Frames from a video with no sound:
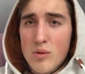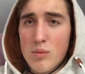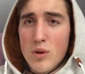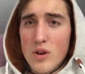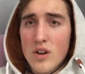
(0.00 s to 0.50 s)
We
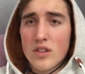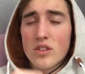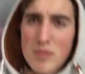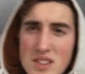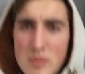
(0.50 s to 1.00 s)
broke 100.
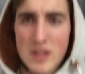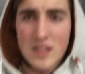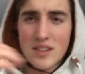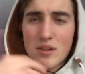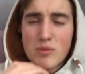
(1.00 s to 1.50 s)
Talk about some of
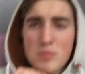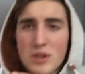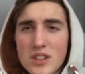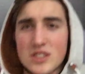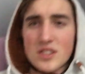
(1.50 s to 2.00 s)
like the
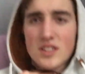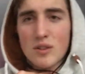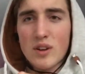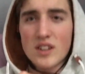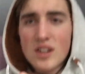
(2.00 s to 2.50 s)
repercussions.
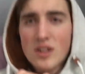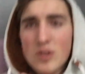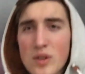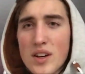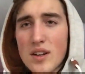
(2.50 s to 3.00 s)
Like right
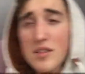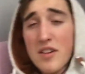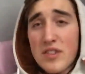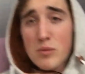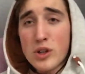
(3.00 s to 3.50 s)
now, and
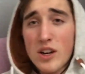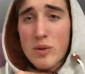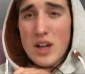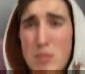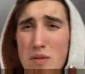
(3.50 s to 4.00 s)
every morning I
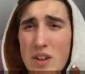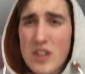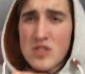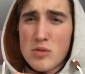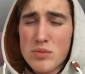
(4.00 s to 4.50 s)
wake up, I have like
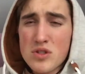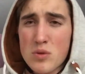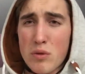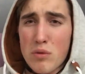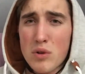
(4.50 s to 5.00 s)
a super
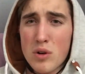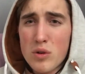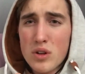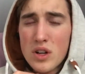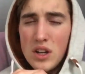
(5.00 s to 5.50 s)
sore
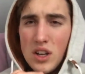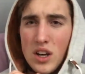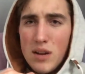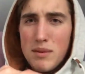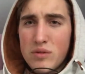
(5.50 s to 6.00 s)
throat.
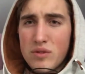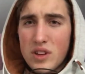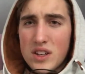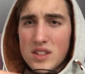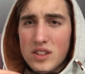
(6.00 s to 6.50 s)

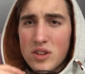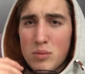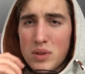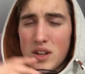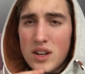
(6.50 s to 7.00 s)
Reflux a
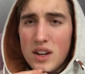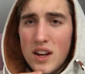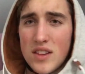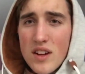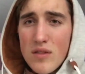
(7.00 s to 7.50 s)
little bit,
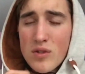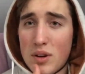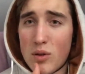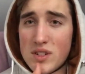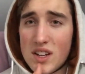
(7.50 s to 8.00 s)
and then I've
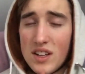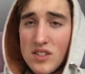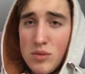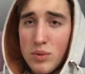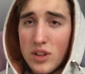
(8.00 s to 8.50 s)
been always getting
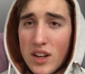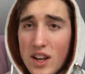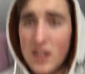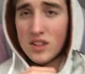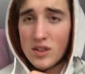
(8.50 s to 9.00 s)
super
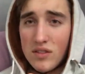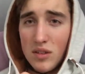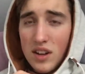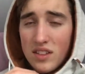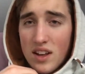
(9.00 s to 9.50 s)
lightheaded, so I have
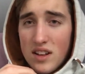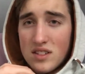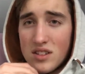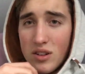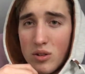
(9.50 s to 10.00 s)
to take that
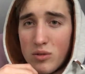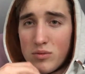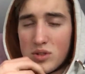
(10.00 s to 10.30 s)
slow.